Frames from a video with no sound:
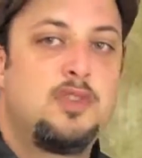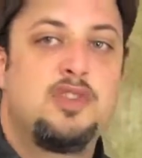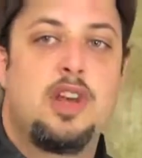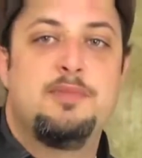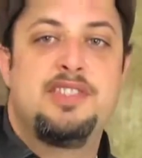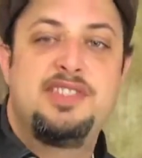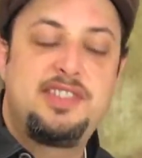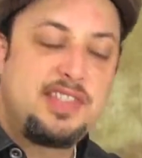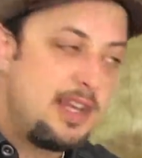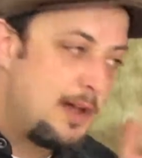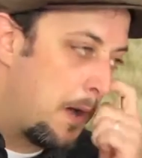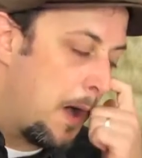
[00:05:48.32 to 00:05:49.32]
So I'm
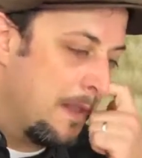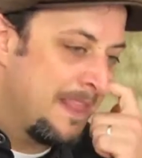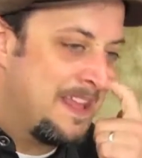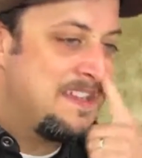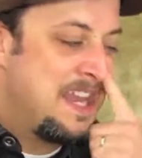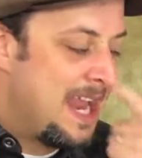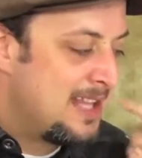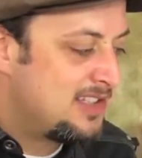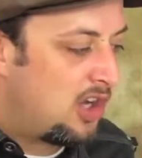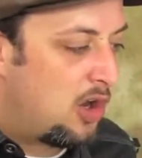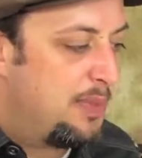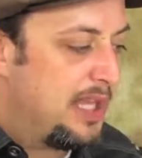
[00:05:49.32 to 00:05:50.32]
still on the
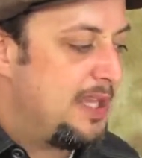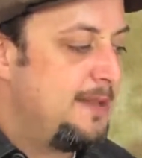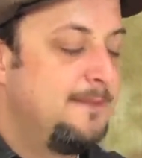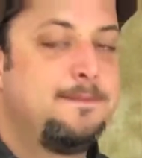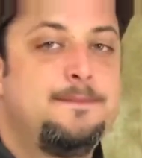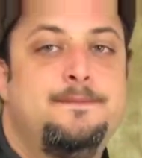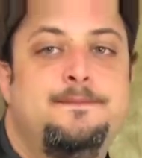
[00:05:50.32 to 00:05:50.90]
dancehall beat.